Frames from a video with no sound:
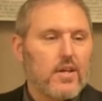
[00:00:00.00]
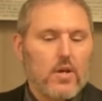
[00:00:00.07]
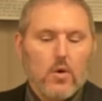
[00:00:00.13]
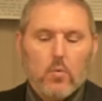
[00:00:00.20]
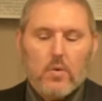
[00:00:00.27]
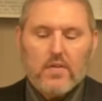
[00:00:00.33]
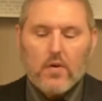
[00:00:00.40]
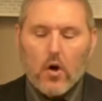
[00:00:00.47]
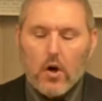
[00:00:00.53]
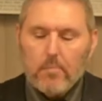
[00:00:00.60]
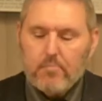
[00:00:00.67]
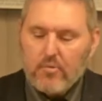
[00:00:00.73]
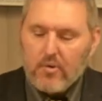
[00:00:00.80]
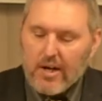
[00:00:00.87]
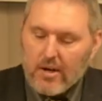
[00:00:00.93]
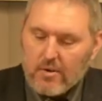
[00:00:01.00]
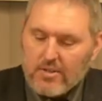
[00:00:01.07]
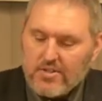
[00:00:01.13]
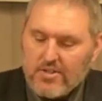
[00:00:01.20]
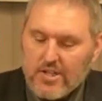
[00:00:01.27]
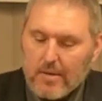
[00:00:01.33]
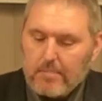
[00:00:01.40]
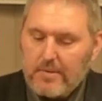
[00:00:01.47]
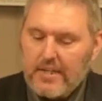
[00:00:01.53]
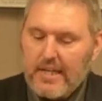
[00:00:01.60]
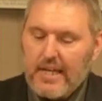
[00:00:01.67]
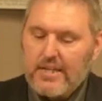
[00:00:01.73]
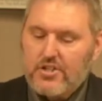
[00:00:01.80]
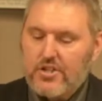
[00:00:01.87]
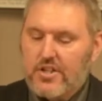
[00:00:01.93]
with all prayer and
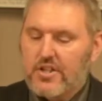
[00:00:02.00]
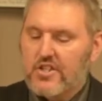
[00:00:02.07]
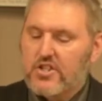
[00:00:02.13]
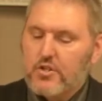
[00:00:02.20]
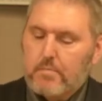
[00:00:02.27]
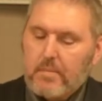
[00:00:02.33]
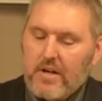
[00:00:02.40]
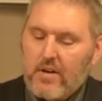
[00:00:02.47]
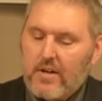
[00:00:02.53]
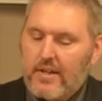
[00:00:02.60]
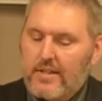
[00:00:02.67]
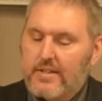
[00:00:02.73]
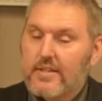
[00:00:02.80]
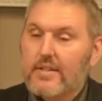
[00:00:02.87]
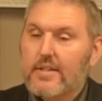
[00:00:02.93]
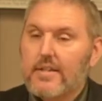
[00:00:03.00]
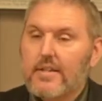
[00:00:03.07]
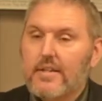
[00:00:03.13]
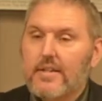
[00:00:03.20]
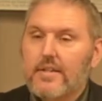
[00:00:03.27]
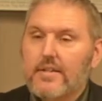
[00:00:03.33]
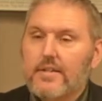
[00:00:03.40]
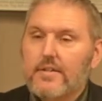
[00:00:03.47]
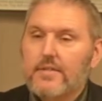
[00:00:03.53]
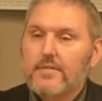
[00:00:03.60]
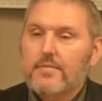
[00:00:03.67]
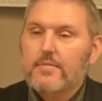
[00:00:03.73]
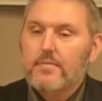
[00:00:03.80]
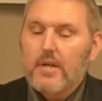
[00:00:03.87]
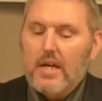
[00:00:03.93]
supplication in the Spirit,
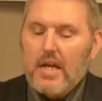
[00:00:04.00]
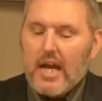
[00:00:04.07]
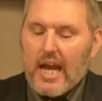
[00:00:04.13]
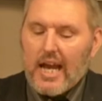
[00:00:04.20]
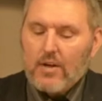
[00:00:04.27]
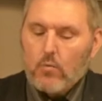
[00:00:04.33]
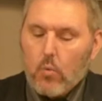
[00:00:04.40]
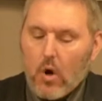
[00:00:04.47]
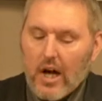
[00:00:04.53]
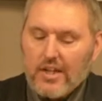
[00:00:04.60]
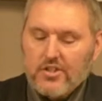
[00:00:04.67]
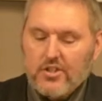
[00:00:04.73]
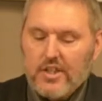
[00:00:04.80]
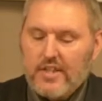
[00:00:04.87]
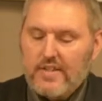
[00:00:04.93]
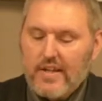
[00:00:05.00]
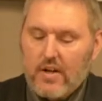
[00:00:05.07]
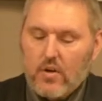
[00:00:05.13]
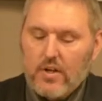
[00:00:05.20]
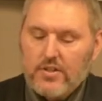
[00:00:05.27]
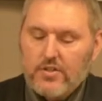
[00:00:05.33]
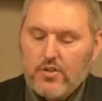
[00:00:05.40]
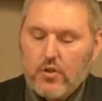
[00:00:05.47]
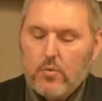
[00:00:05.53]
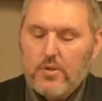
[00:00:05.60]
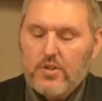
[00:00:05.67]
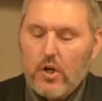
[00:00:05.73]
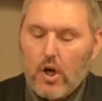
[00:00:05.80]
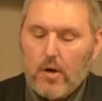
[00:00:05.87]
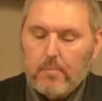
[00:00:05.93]
and watching thereunto
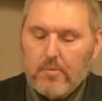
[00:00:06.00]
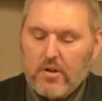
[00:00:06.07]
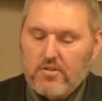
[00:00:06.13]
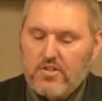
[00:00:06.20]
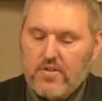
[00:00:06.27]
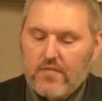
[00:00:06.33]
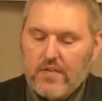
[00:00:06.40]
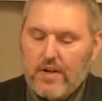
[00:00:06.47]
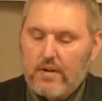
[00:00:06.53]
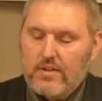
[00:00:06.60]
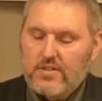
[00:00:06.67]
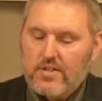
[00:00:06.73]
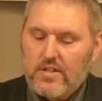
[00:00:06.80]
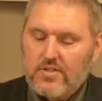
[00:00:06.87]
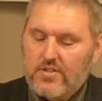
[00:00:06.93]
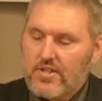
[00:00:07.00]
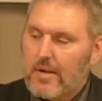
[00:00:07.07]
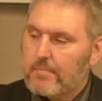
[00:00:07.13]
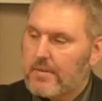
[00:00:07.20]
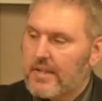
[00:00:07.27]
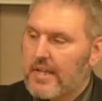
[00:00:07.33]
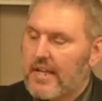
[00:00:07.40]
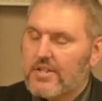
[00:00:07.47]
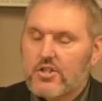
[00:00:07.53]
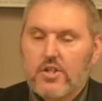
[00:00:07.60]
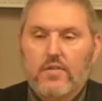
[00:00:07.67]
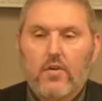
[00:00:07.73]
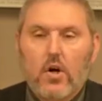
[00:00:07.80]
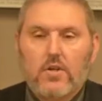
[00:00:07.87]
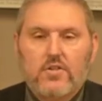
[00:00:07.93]
with all perseverance and supplication
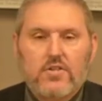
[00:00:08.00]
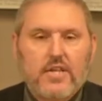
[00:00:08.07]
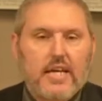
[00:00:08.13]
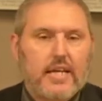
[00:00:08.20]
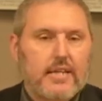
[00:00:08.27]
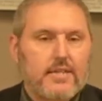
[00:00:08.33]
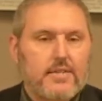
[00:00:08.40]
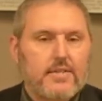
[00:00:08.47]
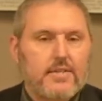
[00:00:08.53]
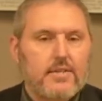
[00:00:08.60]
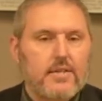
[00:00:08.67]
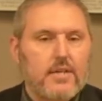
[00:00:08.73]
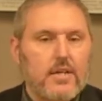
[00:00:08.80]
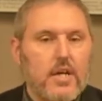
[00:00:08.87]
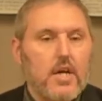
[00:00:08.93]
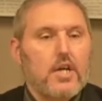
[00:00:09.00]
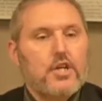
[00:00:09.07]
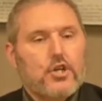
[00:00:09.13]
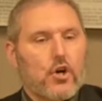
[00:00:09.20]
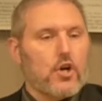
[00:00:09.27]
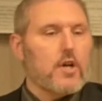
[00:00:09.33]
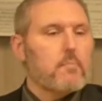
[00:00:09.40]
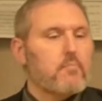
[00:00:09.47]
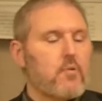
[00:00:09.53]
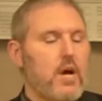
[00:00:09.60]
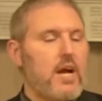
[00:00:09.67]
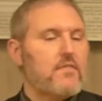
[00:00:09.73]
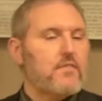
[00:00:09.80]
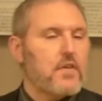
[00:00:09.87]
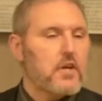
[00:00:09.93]
of all saints. You're to
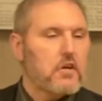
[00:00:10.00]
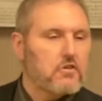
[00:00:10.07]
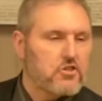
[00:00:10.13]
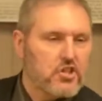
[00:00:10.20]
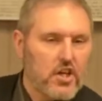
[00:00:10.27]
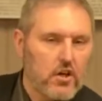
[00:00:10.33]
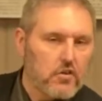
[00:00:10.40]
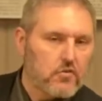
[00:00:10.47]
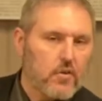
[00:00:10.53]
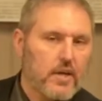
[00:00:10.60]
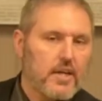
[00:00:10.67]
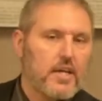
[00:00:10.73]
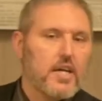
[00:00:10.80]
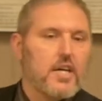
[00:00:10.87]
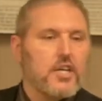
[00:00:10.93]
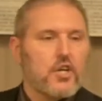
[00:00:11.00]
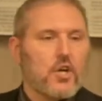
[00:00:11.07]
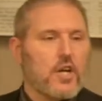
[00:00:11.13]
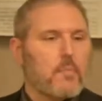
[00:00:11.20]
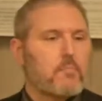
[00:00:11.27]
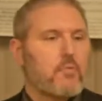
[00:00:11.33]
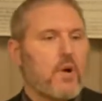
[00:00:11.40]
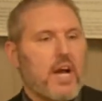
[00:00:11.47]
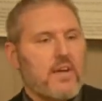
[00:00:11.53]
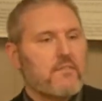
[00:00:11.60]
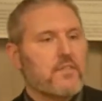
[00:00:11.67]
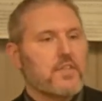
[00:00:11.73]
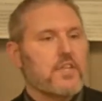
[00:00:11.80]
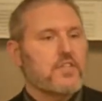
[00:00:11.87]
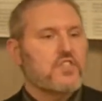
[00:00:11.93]
pray for your children. You're to pray
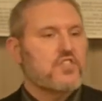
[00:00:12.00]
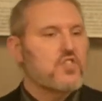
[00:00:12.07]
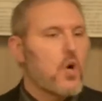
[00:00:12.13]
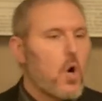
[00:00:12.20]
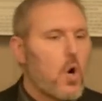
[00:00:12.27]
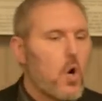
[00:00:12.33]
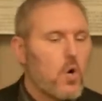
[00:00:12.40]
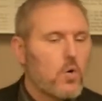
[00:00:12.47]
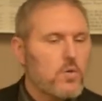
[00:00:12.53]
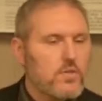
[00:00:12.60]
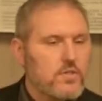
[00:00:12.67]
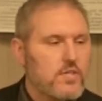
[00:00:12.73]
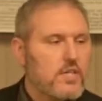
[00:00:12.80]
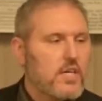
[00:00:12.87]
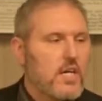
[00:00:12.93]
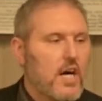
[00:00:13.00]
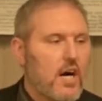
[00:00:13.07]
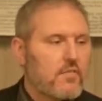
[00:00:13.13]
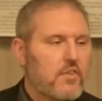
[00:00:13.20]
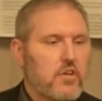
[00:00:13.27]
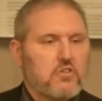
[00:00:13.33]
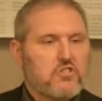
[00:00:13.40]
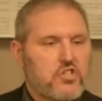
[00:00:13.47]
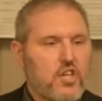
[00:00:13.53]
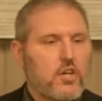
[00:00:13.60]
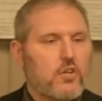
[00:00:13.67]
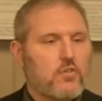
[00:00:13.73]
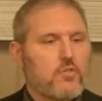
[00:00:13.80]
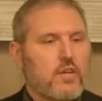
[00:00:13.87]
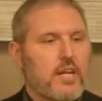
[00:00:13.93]
for the souls of your
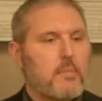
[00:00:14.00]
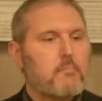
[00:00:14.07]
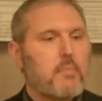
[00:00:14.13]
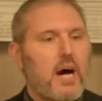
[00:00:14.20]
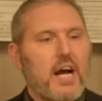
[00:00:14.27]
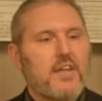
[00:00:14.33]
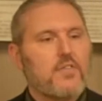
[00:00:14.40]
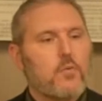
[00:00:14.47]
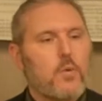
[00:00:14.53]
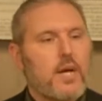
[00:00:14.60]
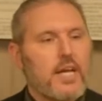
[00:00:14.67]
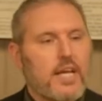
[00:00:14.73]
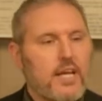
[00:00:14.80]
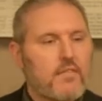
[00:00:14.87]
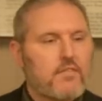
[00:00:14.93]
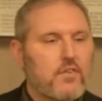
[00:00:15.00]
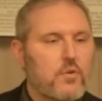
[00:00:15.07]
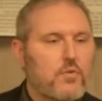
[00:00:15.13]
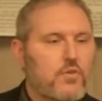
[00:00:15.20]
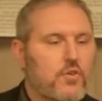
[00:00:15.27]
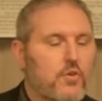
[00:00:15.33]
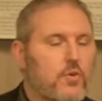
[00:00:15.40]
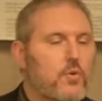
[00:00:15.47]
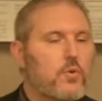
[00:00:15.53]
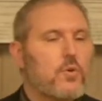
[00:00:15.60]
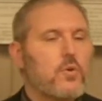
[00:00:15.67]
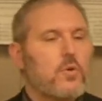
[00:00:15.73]
children. And by the way, if you do,